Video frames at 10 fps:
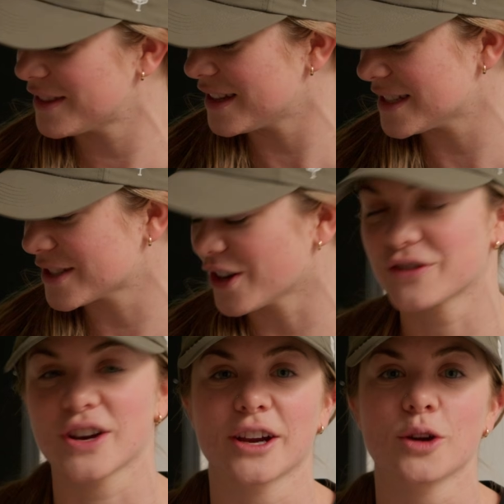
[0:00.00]
the Disc
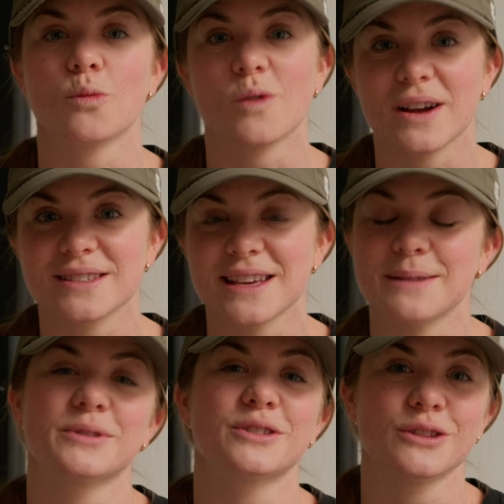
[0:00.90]
Golf tracker was
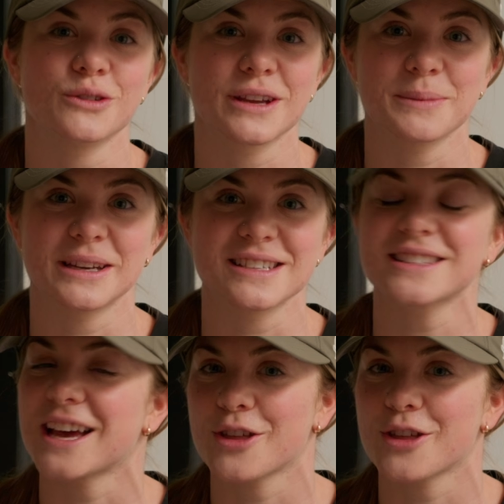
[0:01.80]
able to locate my disc.